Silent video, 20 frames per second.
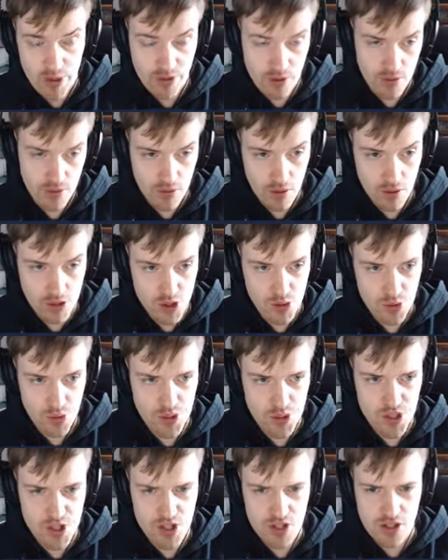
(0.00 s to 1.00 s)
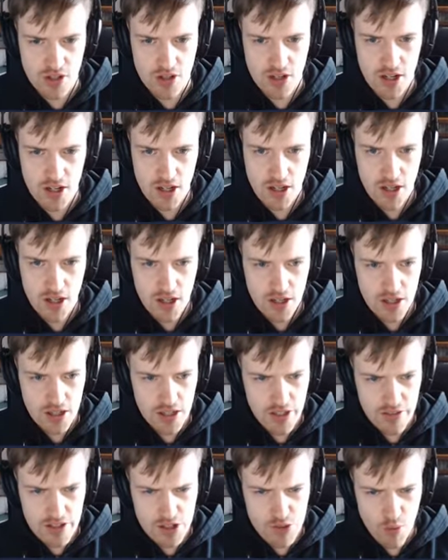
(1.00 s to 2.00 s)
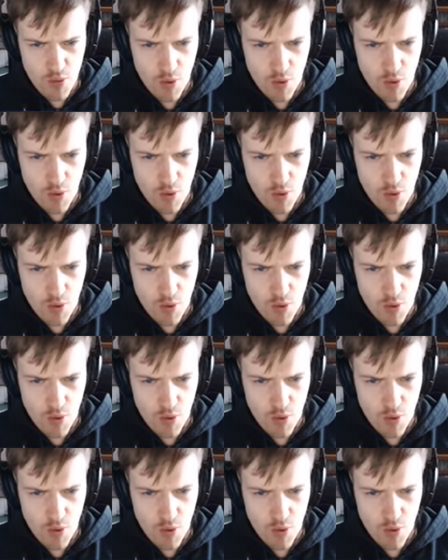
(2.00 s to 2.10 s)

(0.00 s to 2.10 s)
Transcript: the logical decision. Yeah, let's